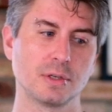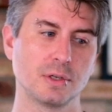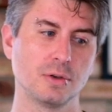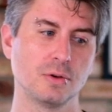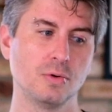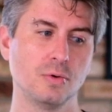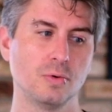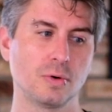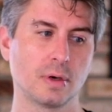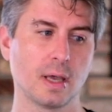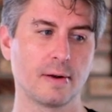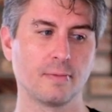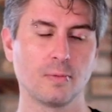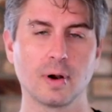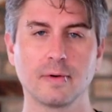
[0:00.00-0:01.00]
to
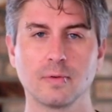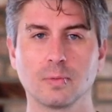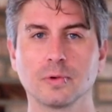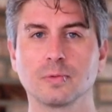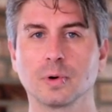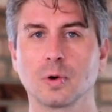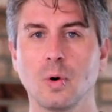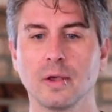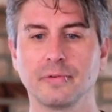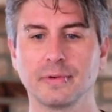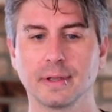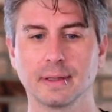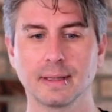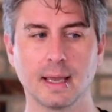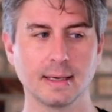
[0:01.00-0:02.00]
kind of whatever was
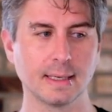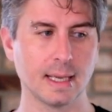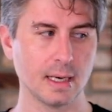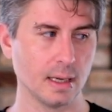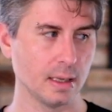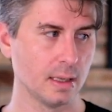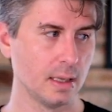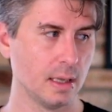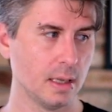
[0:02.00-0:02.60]
requesting that data.